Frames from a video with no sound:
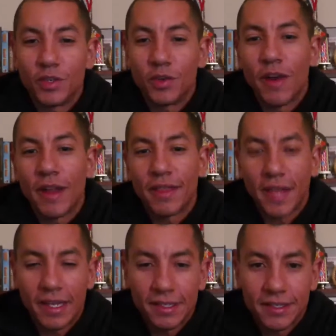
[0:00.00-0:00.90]
great
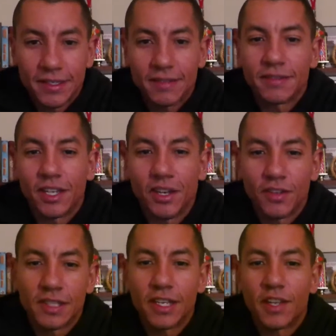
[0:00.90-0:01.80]
things and,
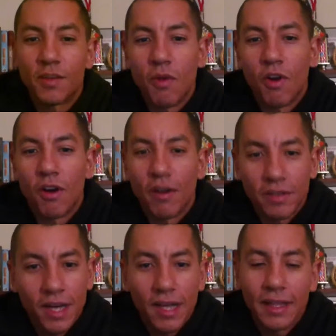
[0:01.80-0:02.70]
seeing you
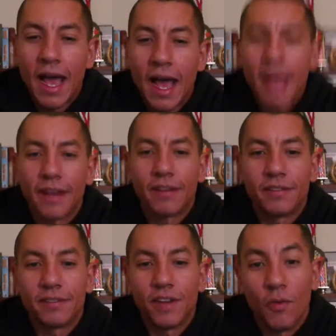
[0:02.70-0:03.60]
more online and
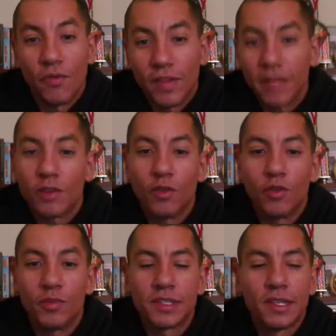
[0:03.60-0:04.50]
hopefully in the
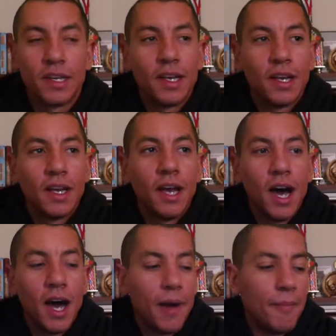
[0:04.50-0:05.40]
groups.
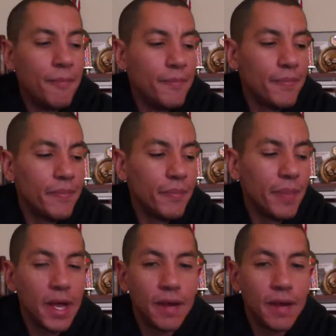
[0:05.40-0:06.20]
But